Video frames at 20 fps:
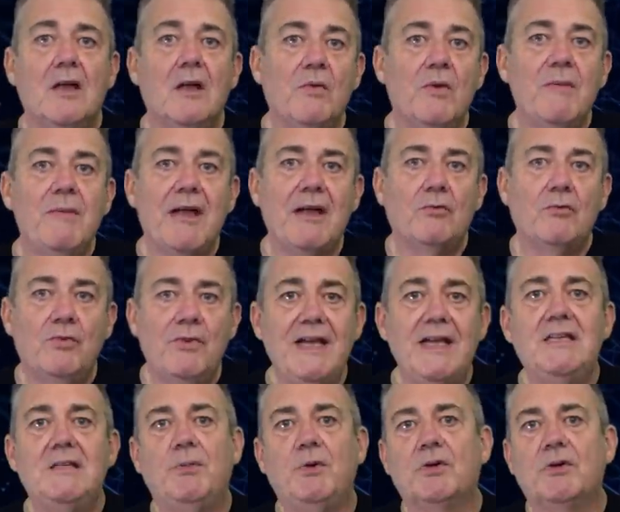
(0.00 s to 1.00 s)
We make
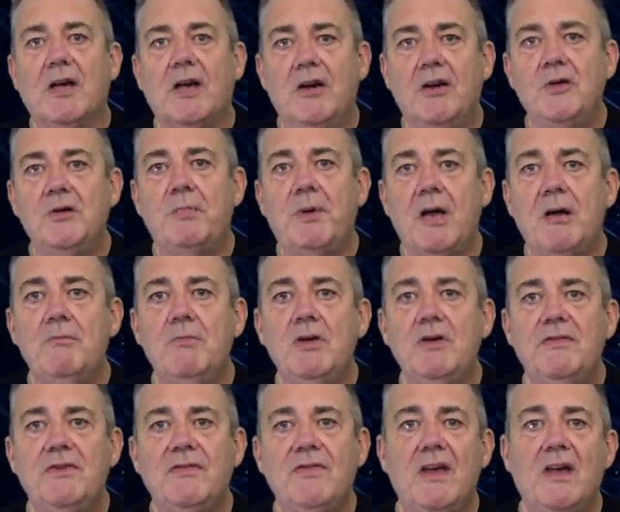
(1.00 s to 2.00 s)
readable code by
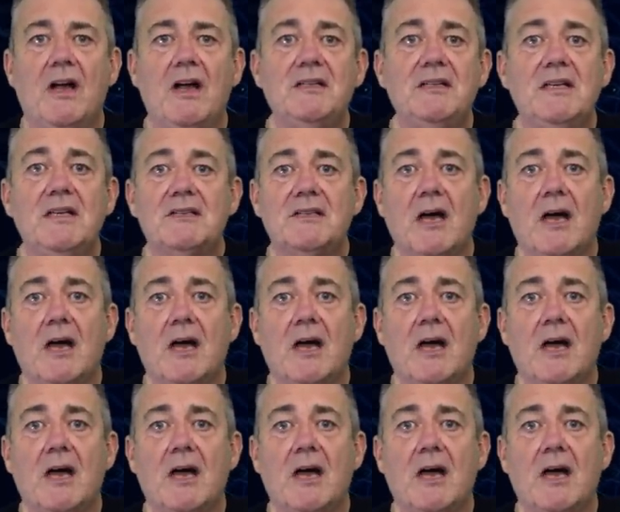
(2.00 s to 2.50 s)
moving the ideas